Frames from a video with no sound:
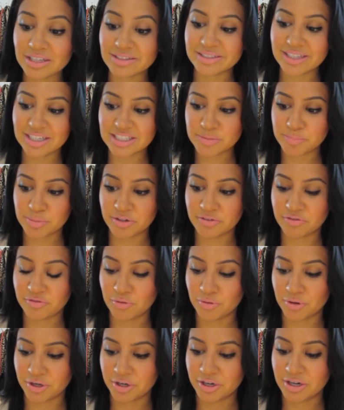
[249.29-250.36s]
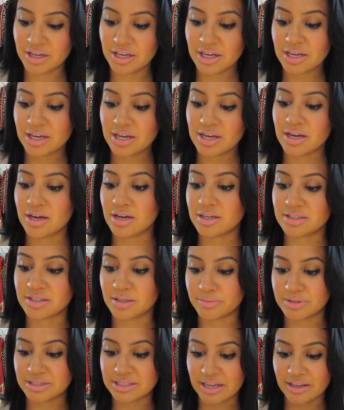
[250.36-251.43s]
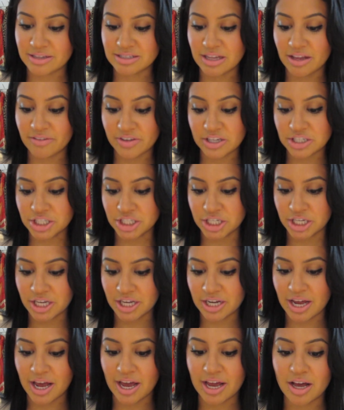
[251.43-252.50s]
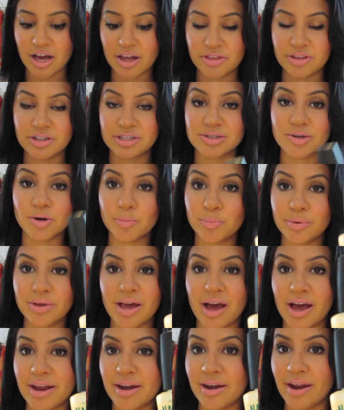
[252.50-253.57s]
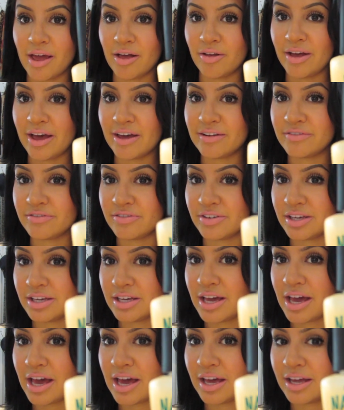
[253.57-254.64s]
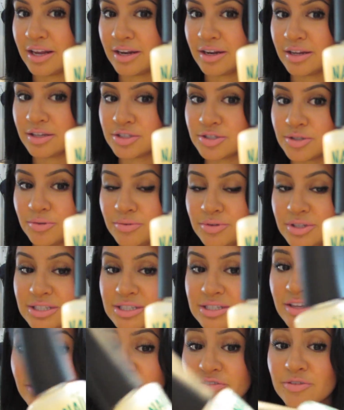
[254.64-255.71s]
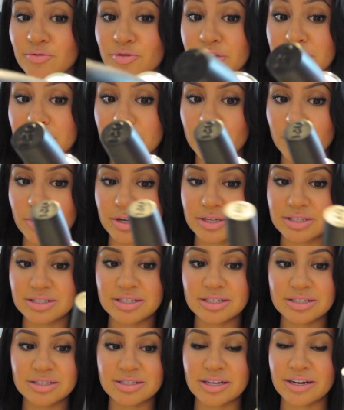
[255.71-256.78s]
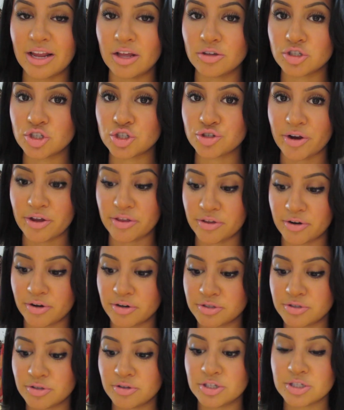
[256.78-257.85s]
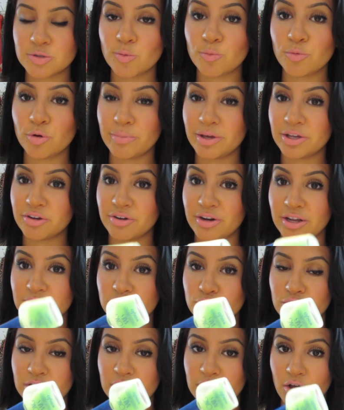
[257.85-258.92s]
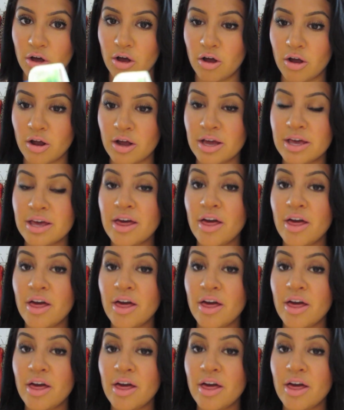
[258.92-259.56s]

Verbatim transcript: desperate for some salvation. I got this OPI Nail Envy. And so this stuff, it really works. This is a nail strengthener. So this one will make your nails really long.